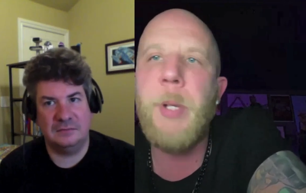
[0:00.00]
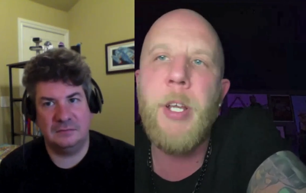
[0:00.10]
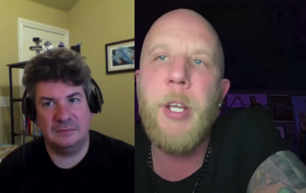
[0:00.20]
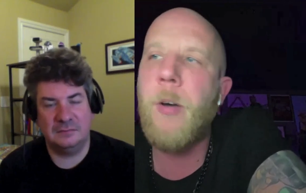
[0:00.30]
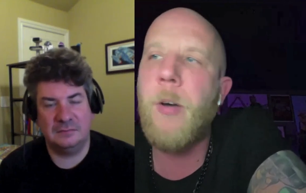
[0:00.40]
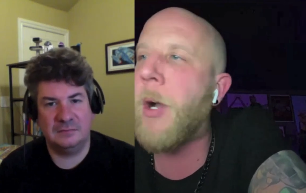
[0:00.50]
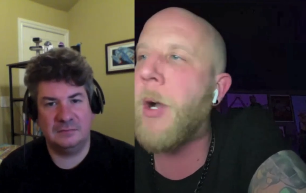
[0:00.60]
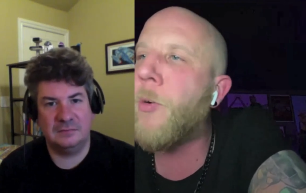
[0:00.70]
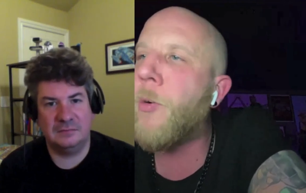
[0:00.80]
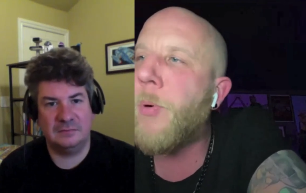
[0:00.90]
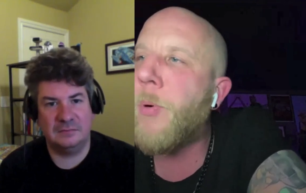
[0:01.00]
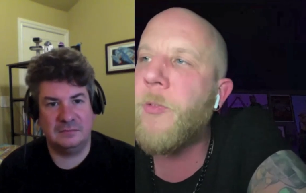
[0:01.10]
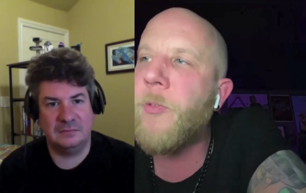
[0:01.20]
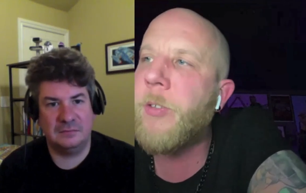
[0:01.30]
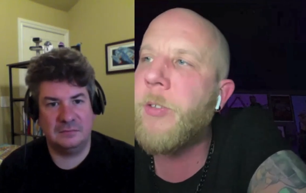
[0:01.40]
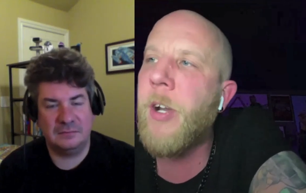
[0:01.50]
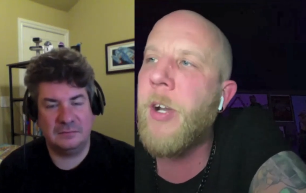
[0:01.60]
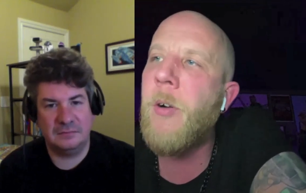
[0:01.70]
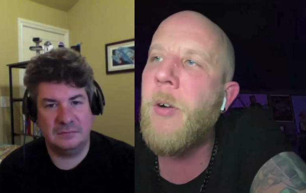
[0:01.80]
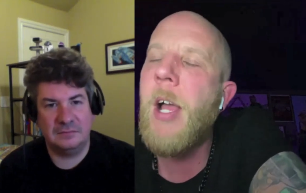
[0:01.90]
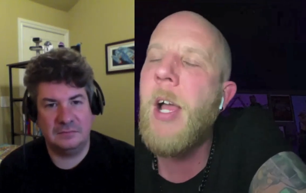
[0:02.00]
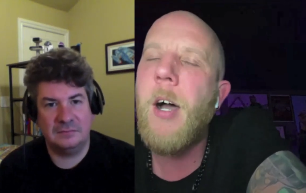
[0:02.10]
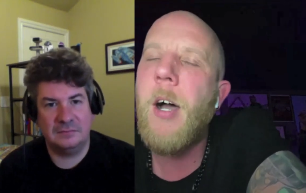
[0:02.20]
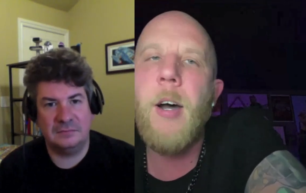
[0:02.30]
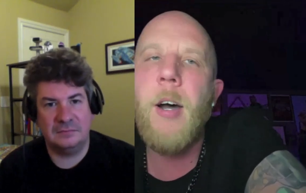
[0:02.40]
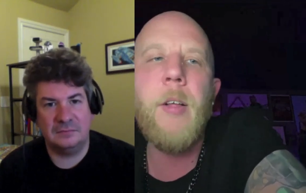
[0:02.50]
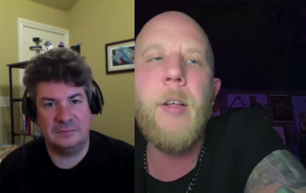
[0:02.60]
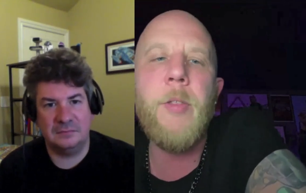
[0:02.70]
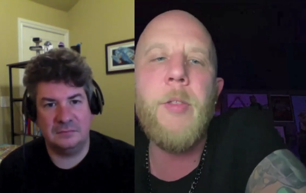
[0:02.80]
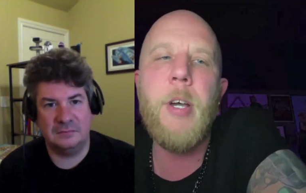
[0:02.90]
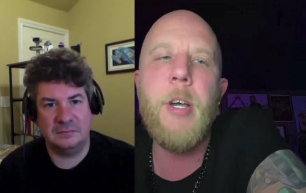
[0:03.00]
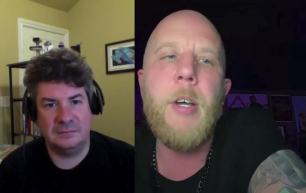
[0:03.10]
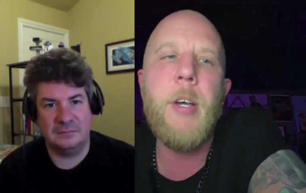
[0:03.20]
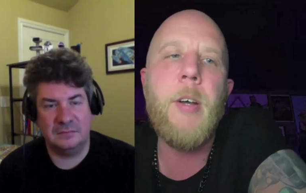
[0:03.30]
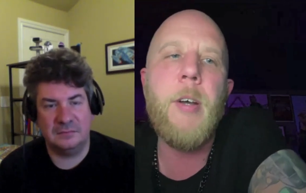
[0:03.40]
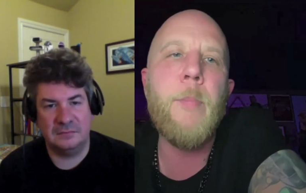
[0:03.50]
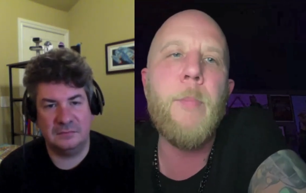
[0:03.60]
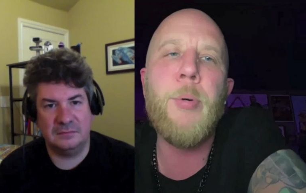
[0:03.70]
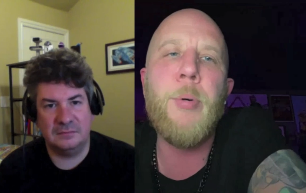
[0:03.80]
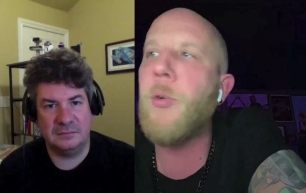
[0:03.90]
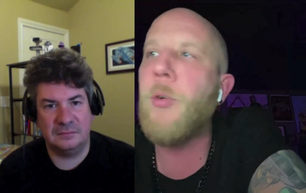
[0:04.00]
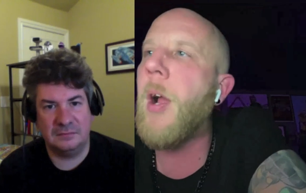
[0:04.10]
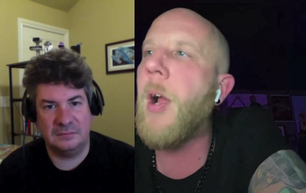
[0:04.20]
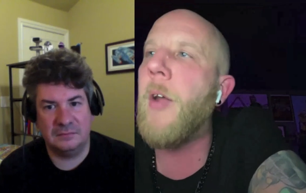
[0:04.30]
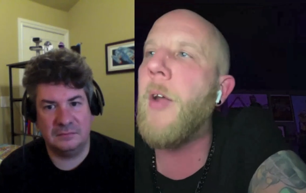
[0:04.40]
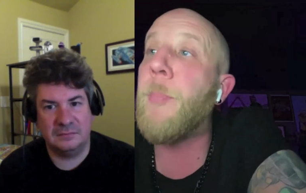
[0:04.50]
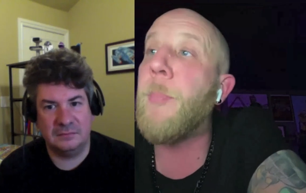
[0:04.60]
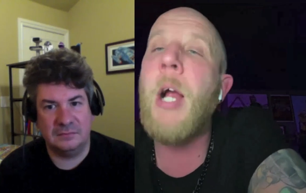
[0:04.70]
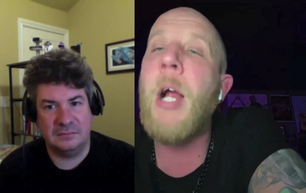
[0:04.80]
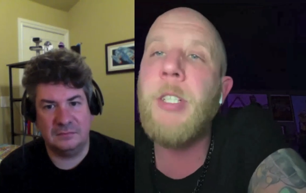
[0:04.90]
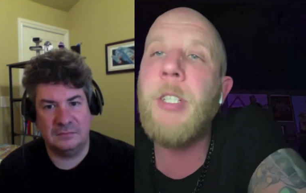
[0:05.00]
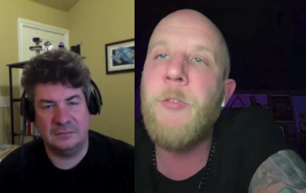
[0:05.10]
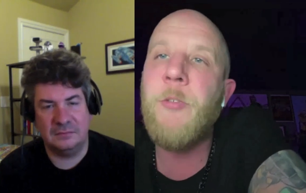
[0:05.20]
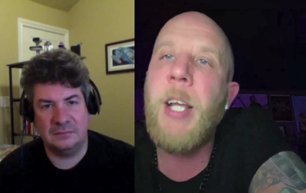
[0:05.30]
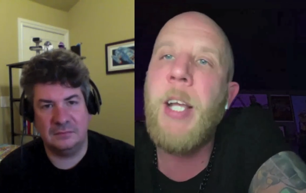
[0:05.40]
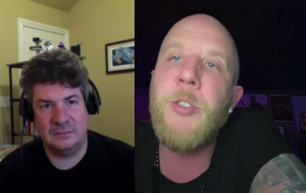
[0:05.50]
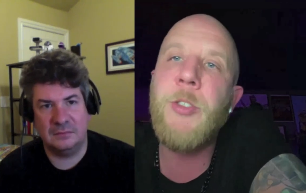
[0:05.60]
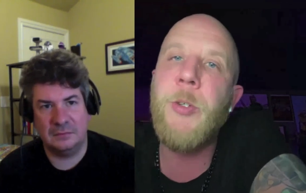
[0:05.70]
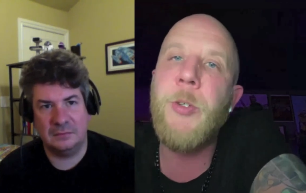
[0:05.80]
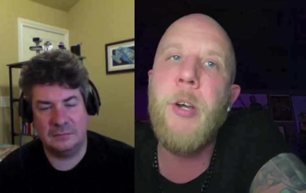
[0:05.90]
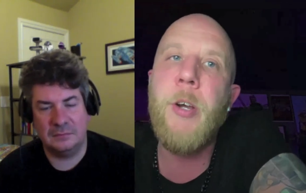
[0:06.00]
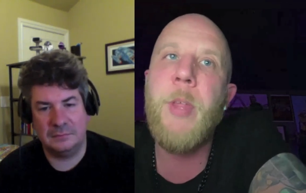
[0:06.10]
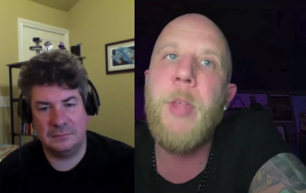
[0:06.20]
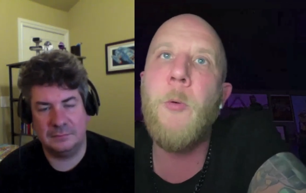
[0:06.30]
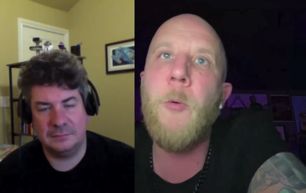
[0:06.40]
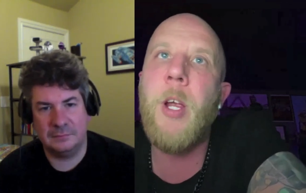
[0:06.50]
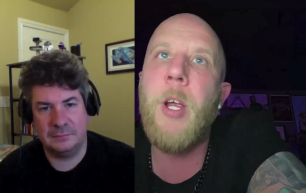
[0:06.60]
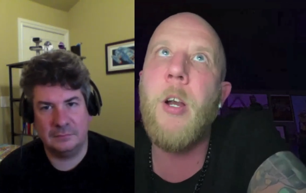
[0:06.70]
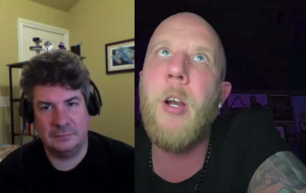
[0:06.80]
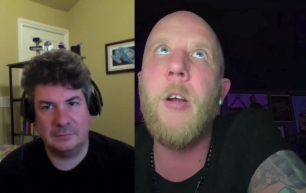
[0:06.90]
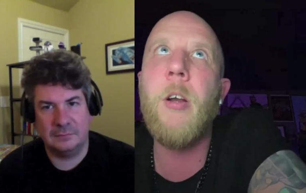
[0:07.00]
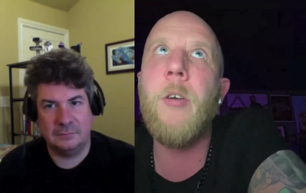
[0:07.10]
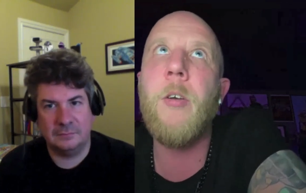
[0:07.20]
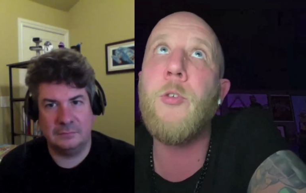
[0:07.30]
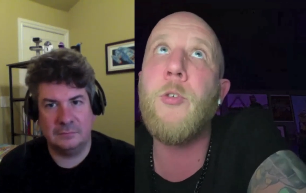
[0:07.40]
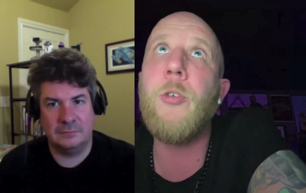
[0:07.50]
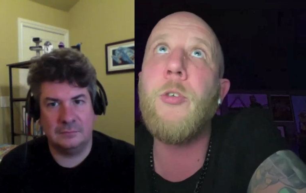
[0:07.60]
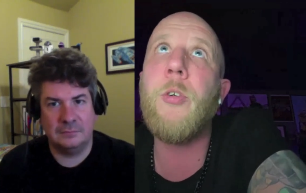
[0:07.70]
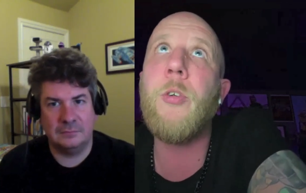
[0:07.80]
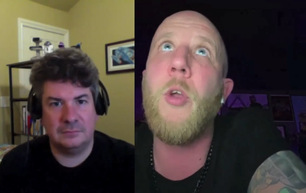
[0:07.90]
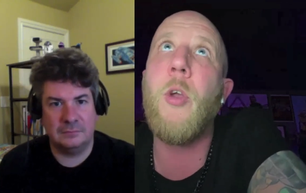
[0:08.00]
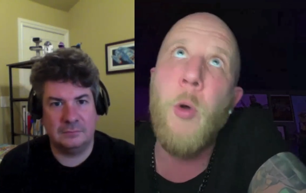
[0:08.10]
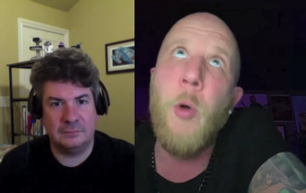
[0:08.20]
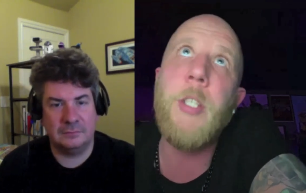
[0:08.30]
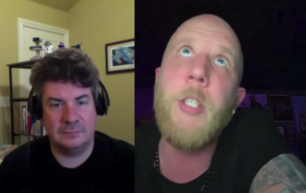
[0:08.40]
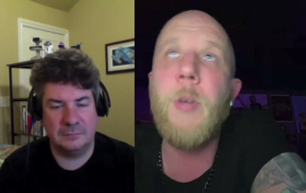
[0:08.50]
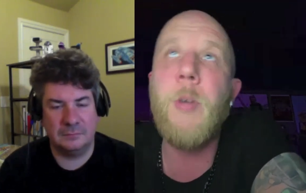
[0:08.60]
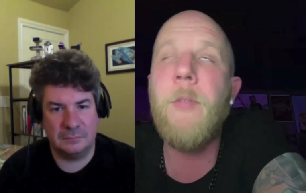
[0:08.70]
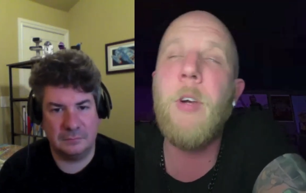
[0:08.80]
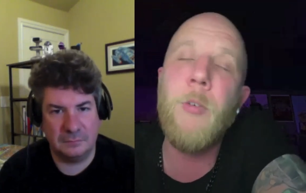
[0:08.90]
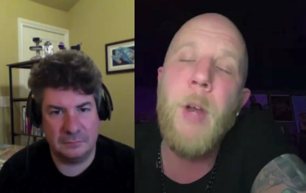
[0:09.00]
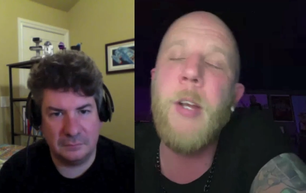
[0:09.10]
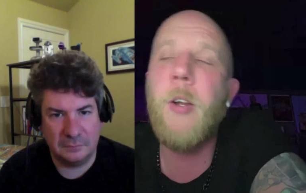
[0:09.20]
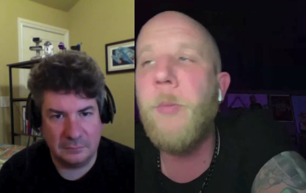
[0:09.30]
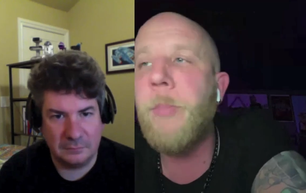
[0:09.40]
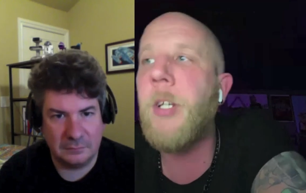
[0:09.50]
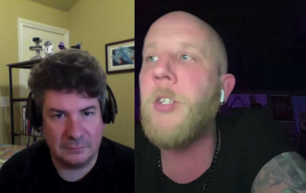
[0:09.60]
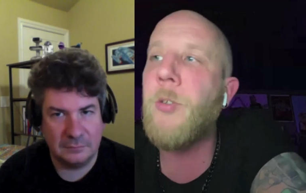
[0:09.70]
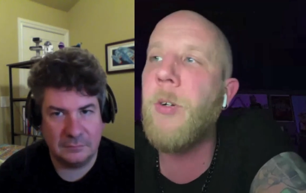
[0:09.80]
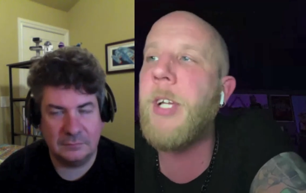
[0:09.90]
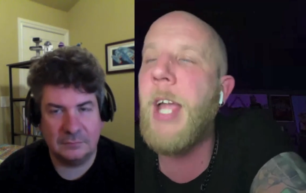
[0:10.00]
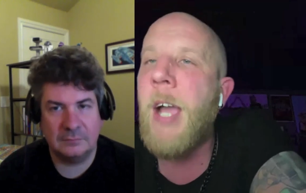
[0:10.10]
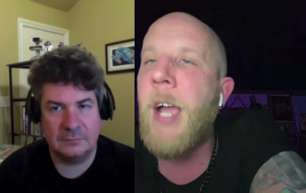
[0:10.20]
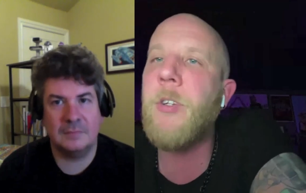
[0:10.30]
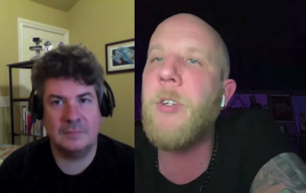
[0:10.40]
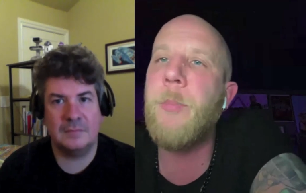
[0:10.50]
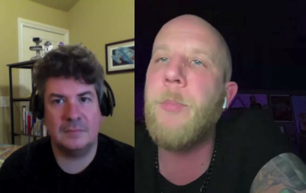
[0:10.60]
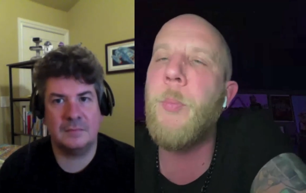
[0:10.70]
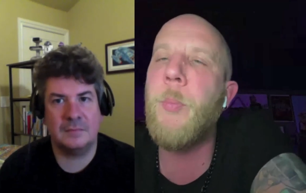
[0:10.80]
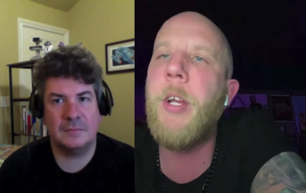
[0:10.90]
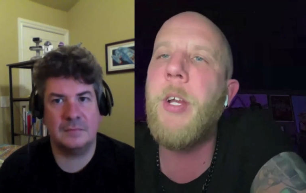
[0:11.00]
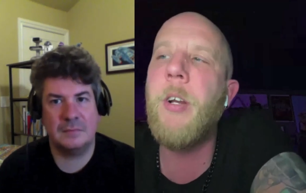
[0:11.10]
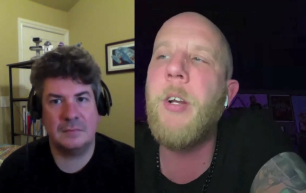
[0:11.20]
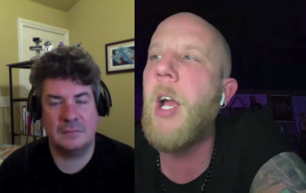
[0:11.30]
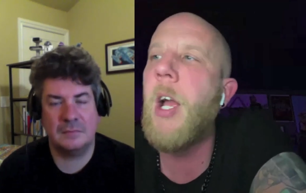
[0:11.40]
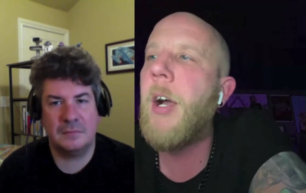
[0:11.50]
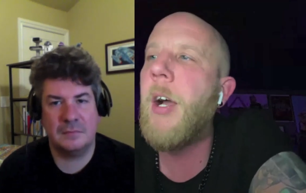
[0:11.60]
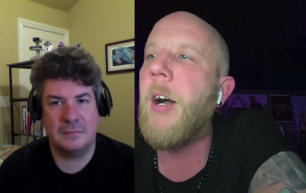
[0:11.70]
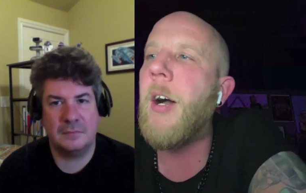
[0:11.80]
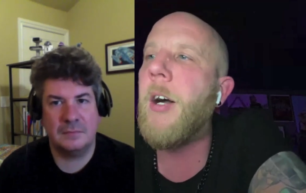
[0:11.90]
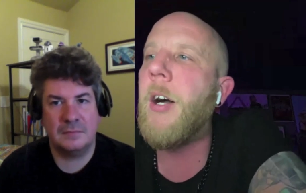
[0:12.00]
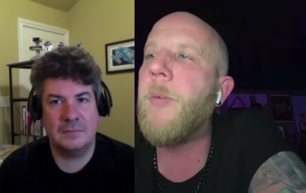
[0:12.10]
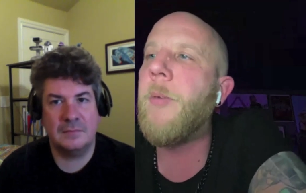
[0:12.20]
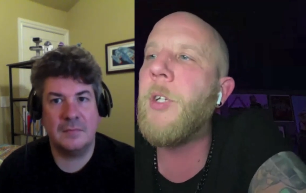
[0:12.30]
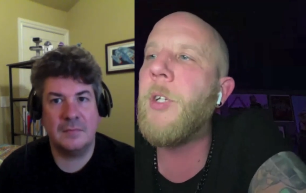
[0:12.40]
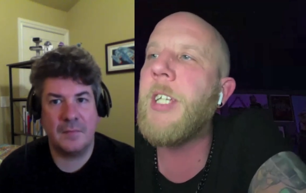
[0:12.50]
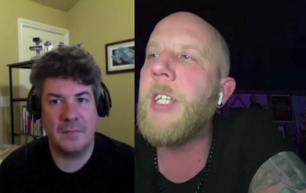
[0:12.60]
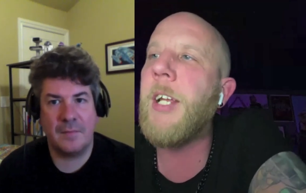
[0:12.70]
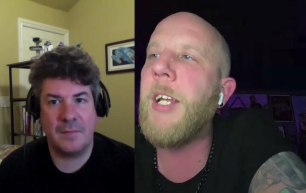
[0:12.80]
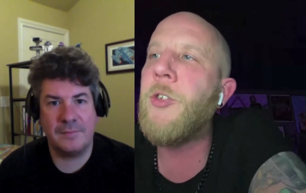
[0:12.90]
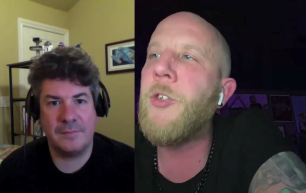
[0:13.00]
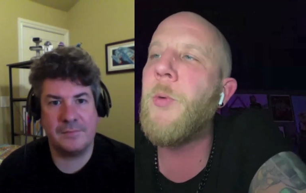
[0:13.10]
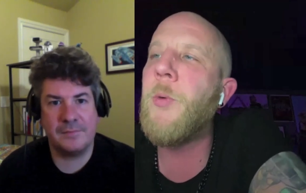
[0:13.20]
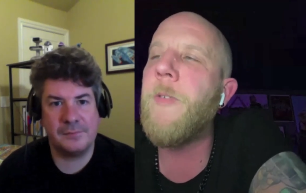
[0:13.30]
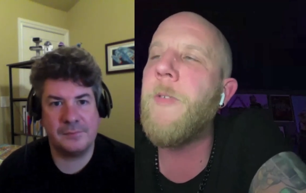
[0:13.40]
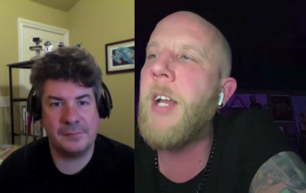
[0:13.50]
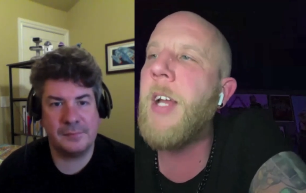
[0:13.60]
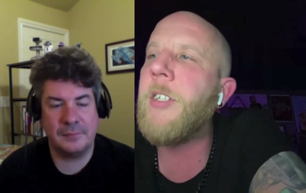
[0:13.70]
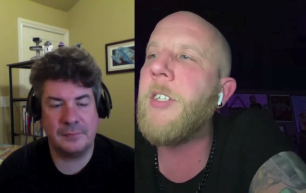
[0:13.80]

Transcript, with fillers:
Speaker 1: media, my whole portfolio, uh, the uh, the progress of my studio that we are going to have our grand opening shortly after the premiere. Um, we just got to get to our final